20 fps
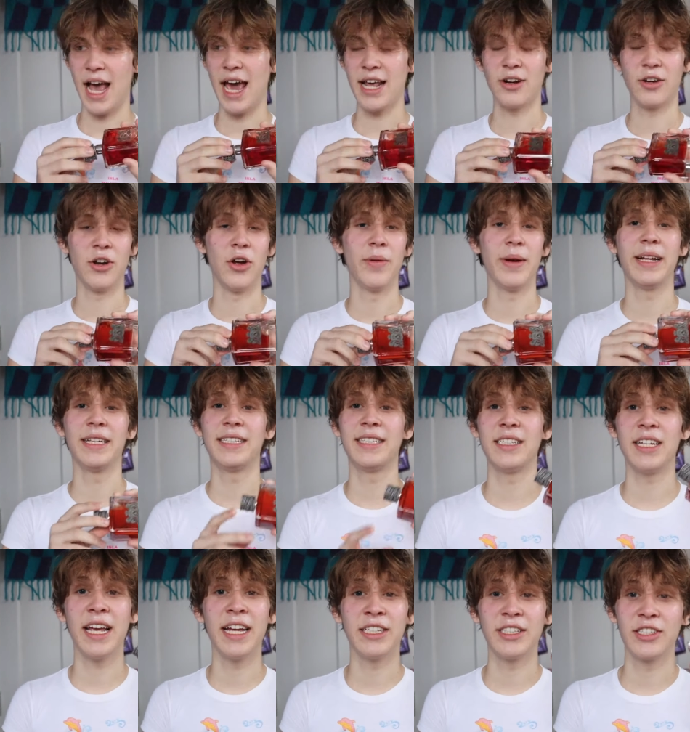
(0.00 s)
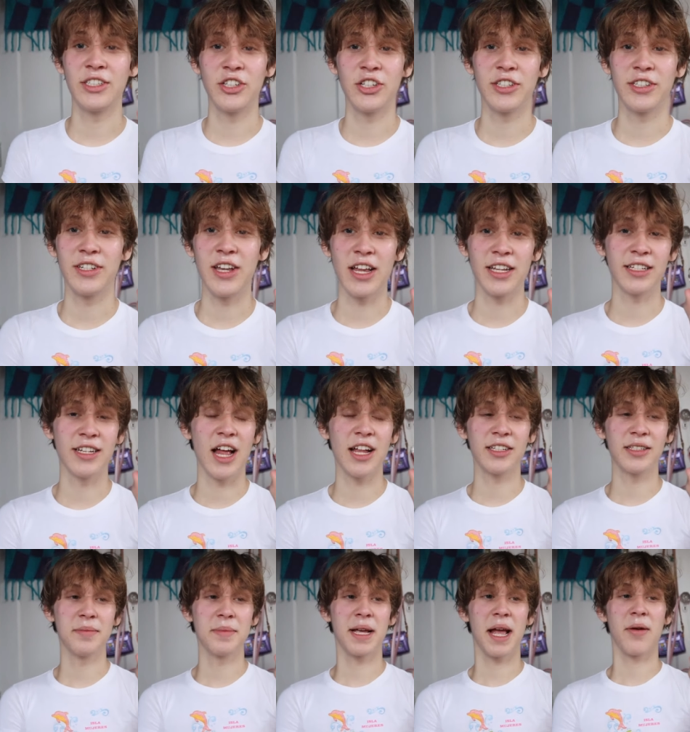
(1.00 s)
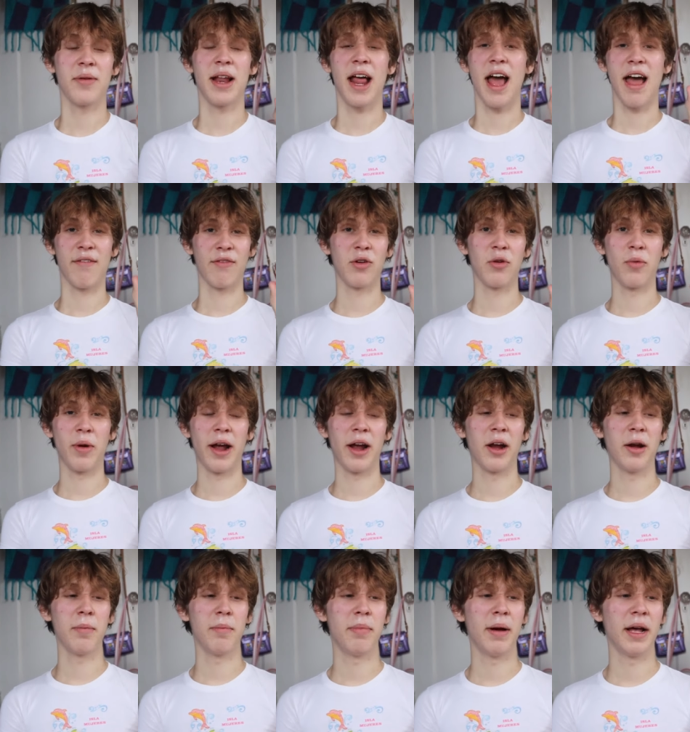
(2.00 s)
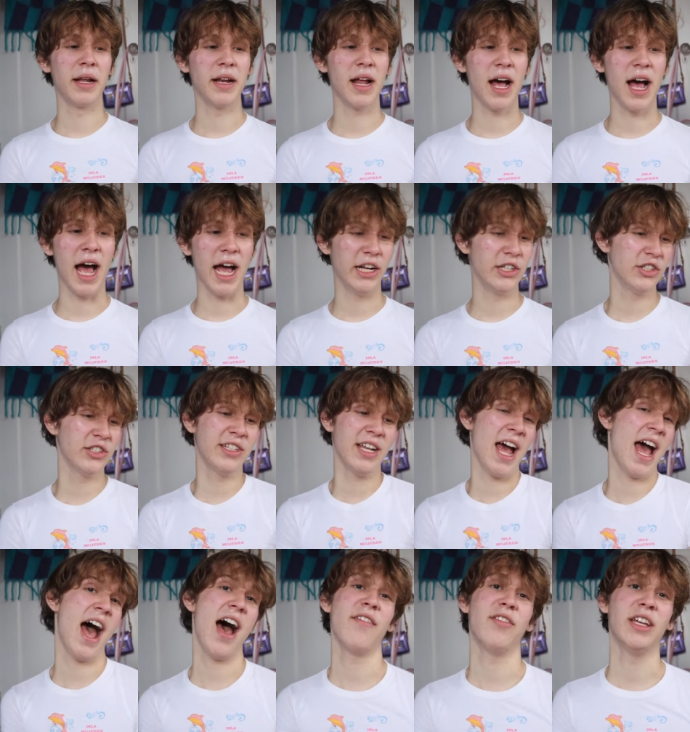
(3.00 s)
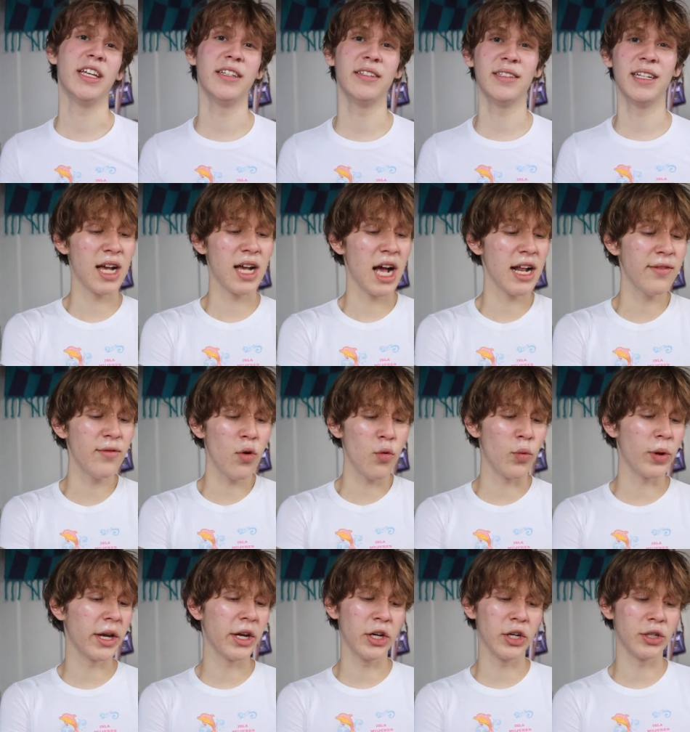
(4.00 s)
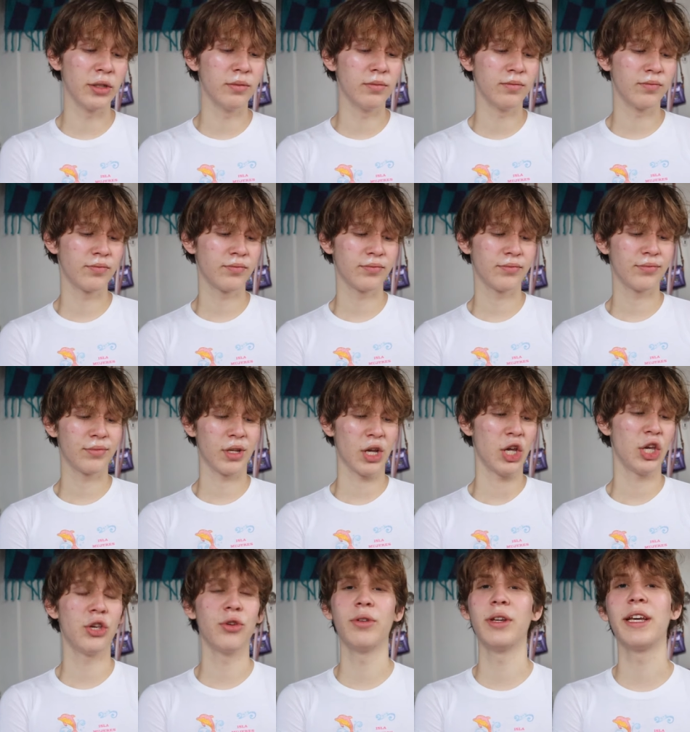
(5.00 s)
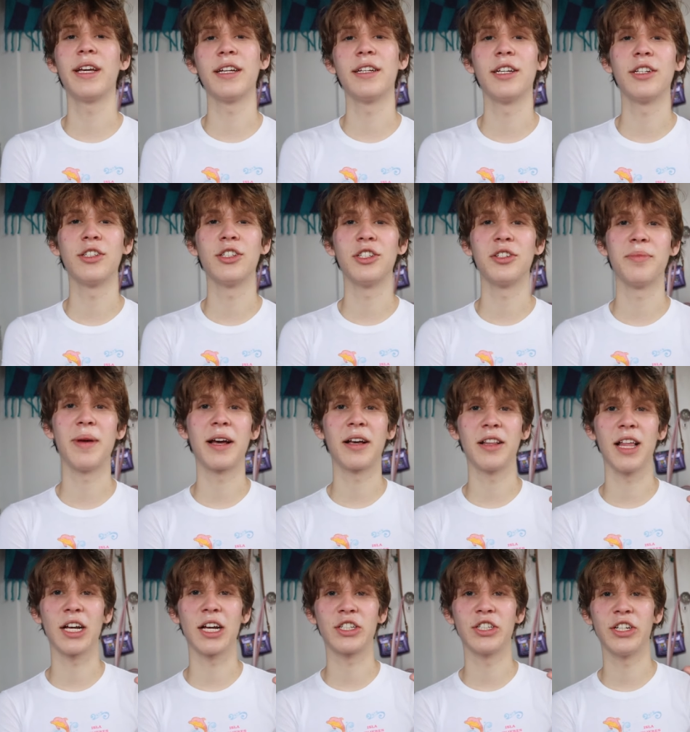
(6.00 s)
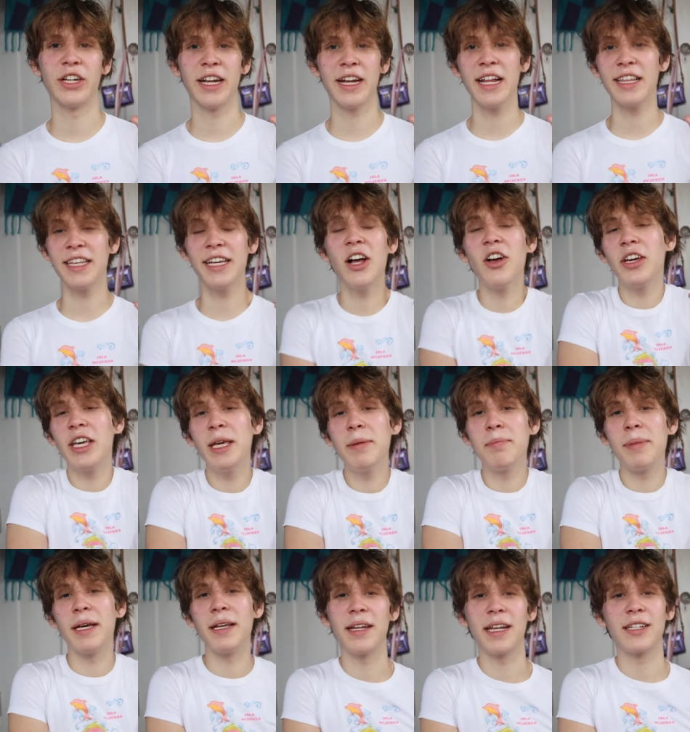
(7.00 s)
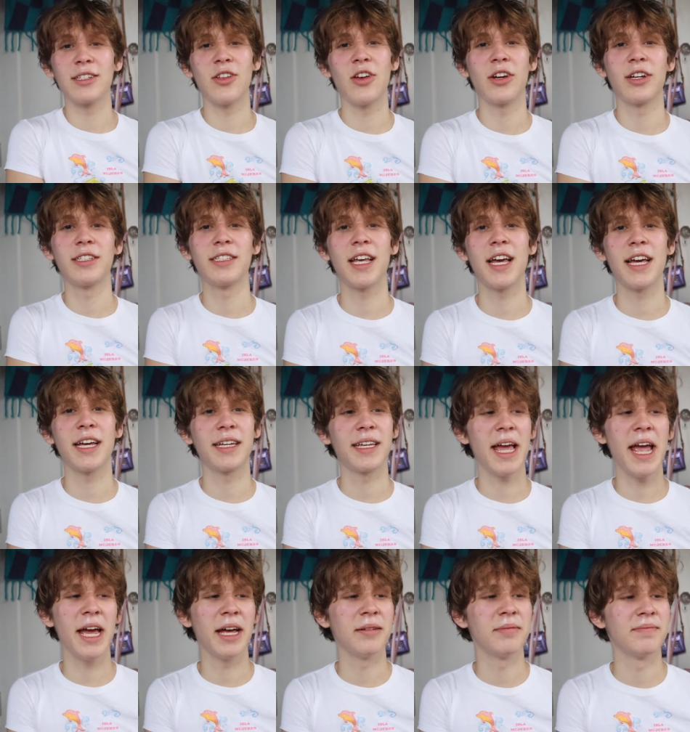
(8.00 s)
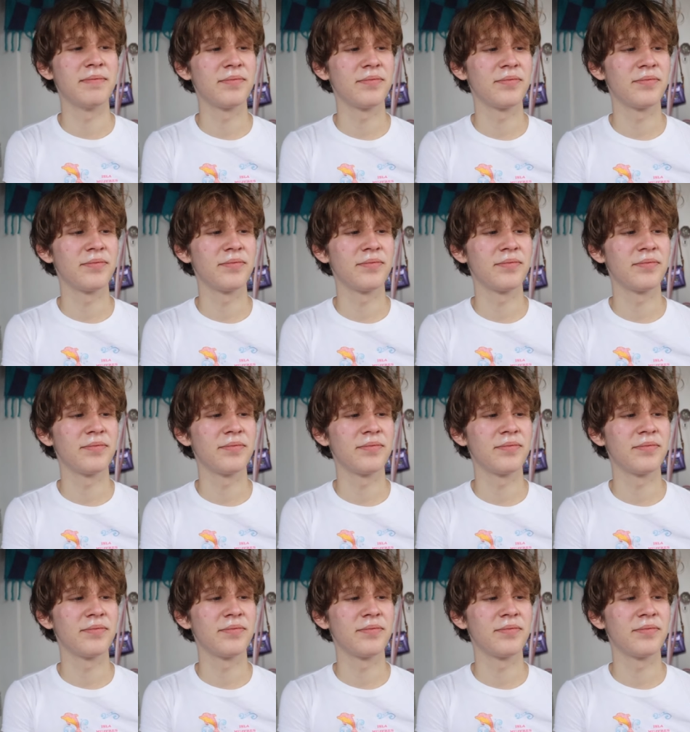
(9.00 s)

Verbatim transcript: I don't know, it's it's just not not something I would ever wear, but I just have it. It's kind of a weird unique addition to my collection and I think I'll keep it as long as I can.